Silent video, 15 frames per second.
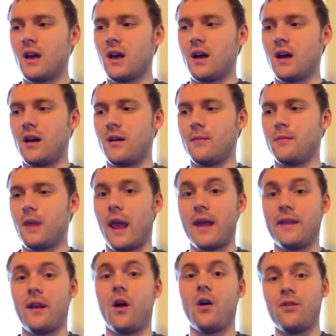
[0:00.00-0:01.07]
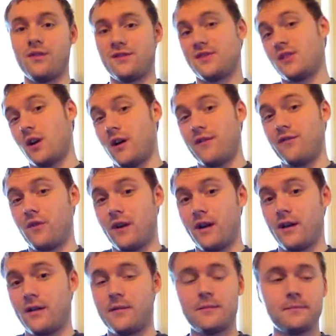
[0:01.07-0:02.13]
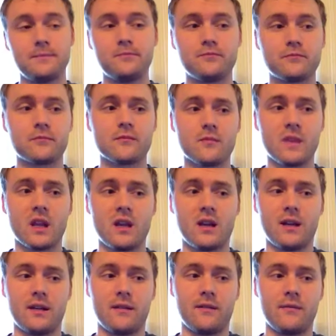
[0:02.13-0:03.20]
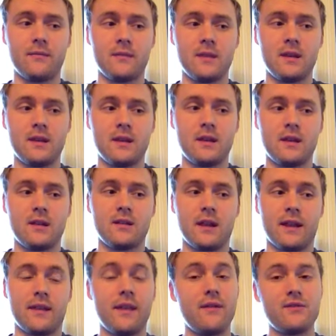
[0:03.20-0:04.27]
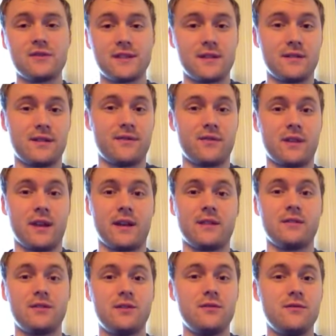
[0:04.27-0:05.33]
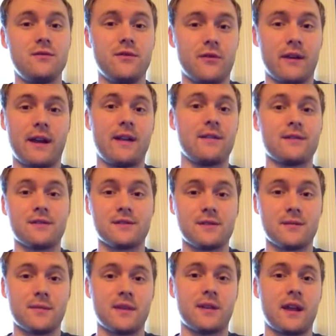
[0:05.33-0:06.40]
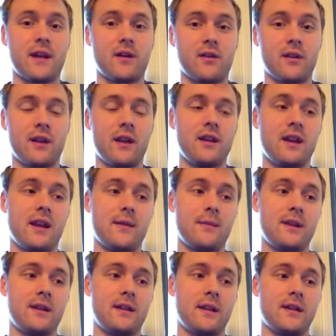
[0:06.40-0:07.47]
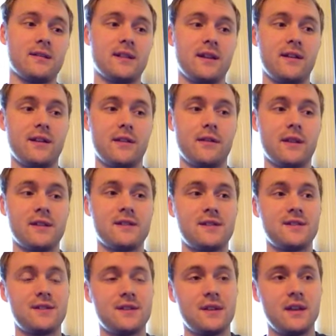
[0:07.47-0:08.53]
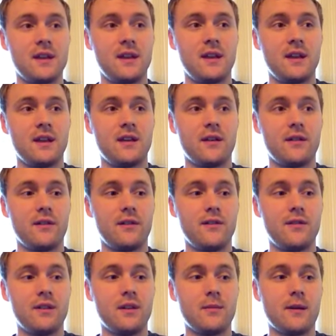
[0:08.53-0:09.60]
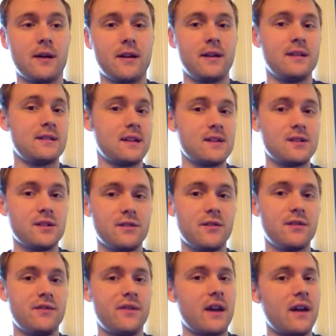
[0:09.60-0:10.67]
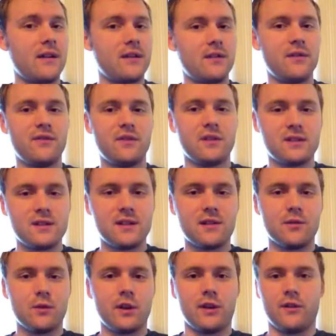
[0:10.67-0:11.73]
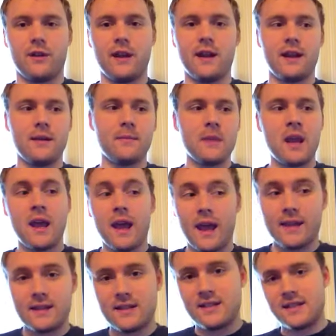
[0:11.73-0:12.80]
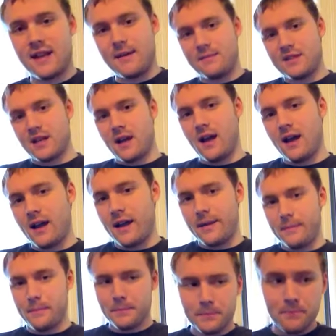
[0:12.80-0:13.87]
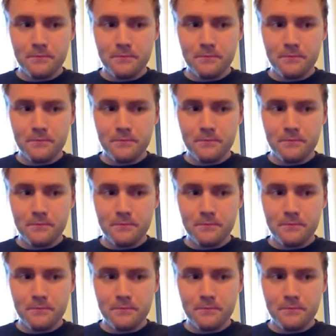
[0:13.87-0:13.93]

and all the software, they were selling it for like $2,000 or something, that arcade cabinet, and I'll tell you, that's, you think about it, it's actually good value if you consider what you're getting. At the same time,